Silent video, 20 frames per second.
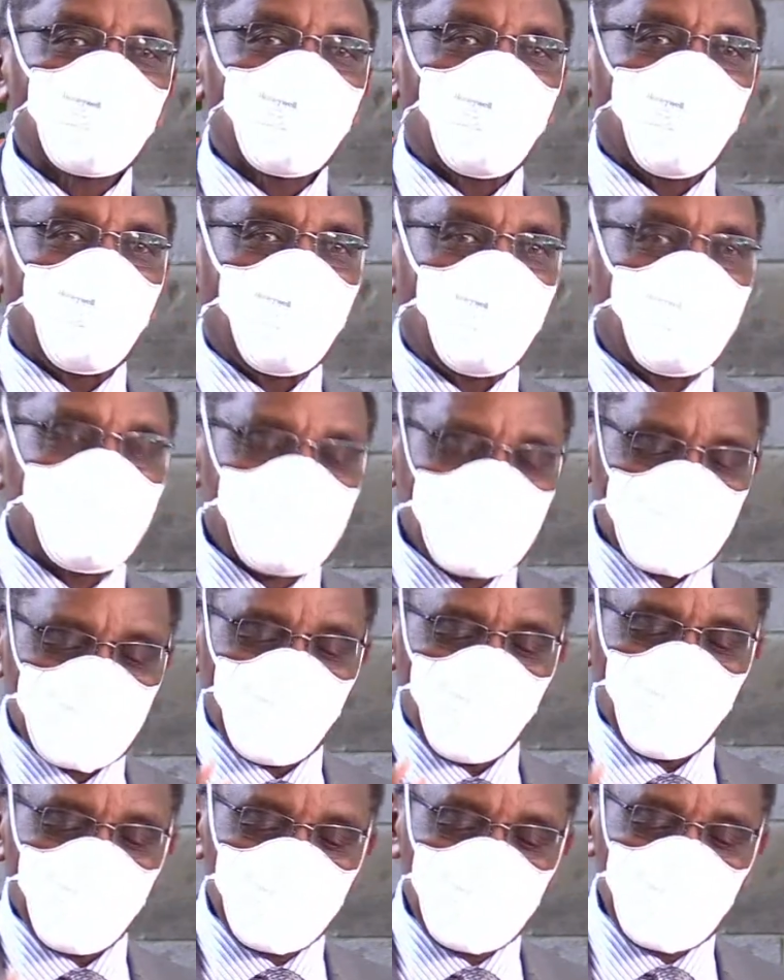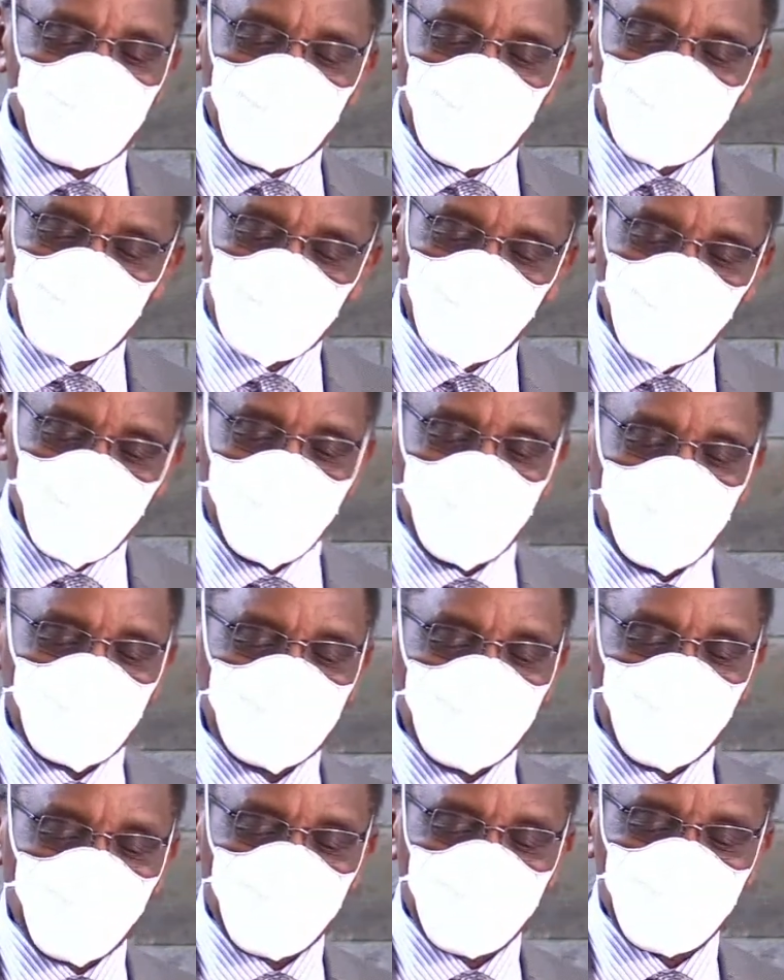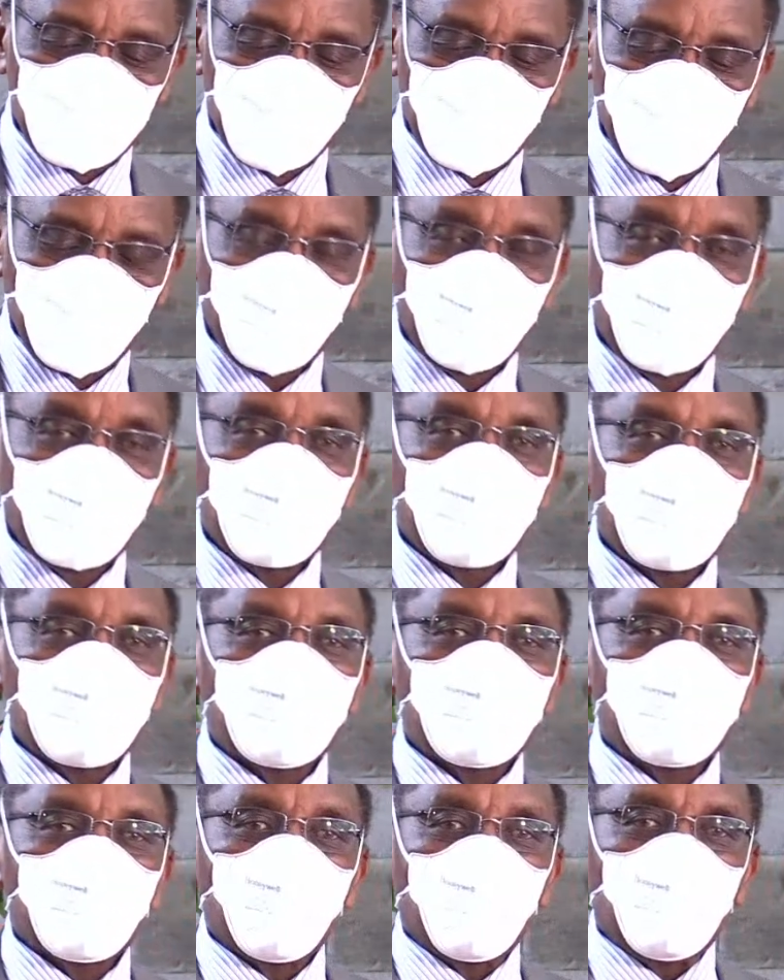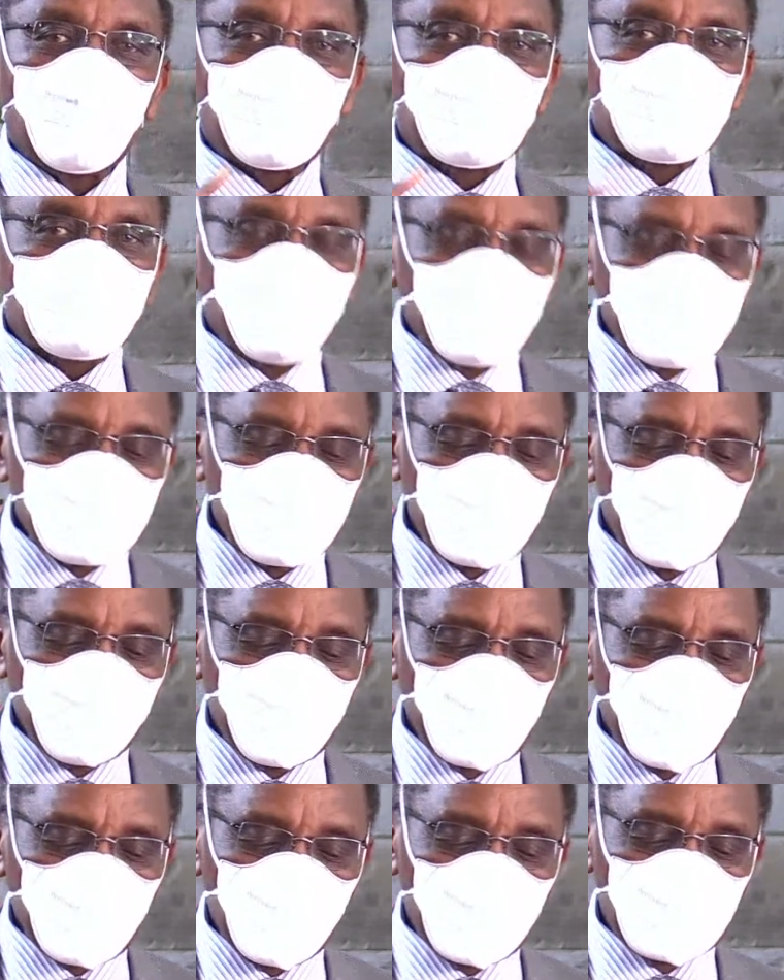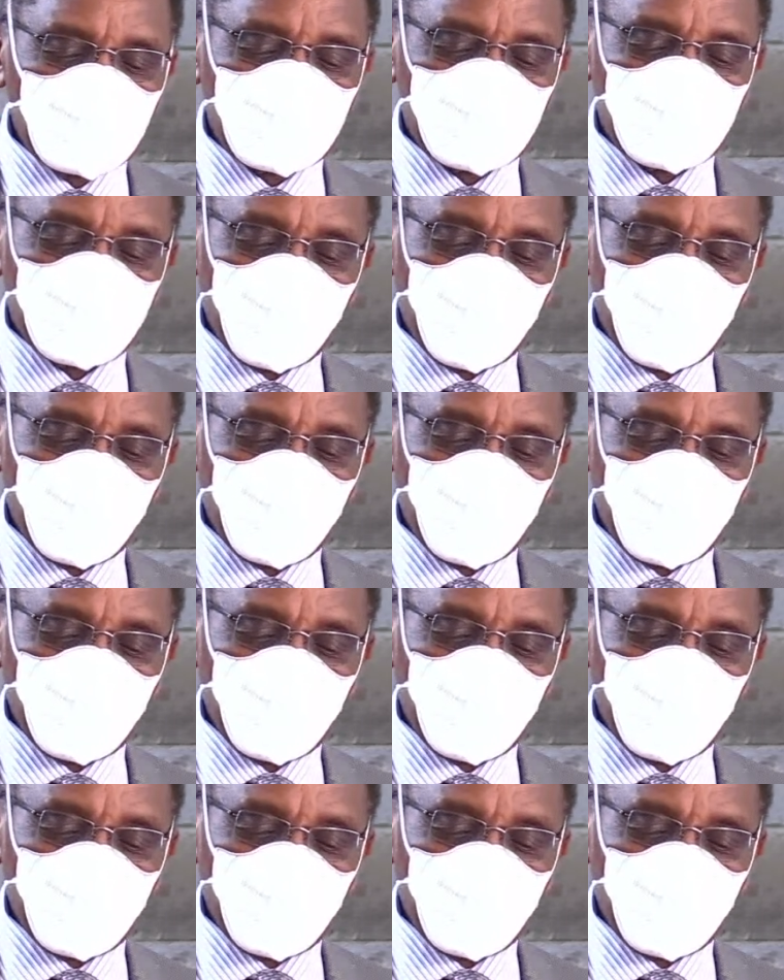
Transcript: as we are required. And especially because